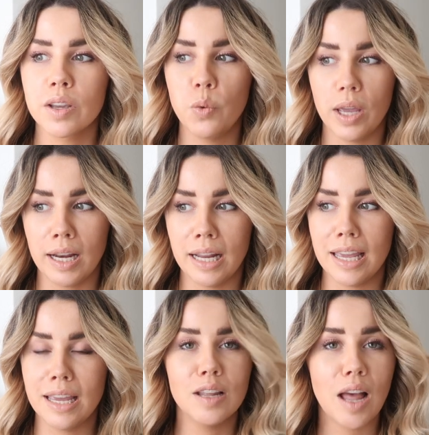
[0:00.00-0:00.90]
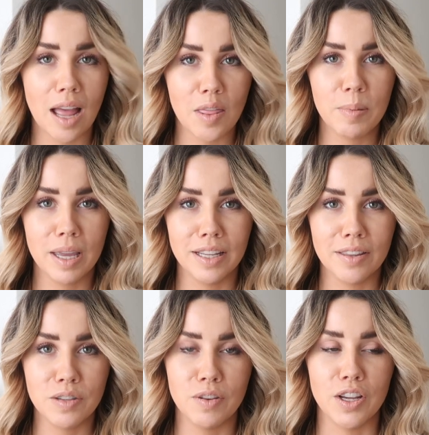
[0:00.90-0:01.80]
quickly at the beginning
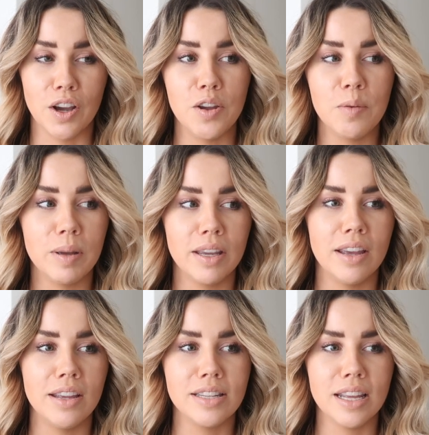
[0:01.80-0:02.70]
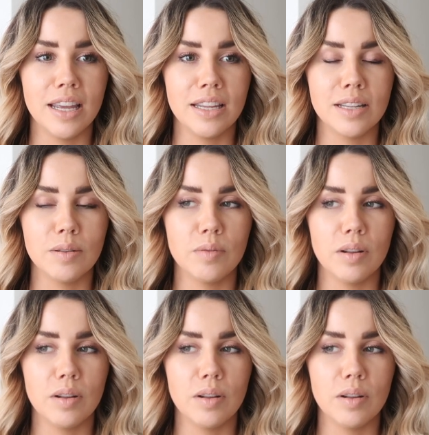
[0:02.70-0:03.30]
of this video because it is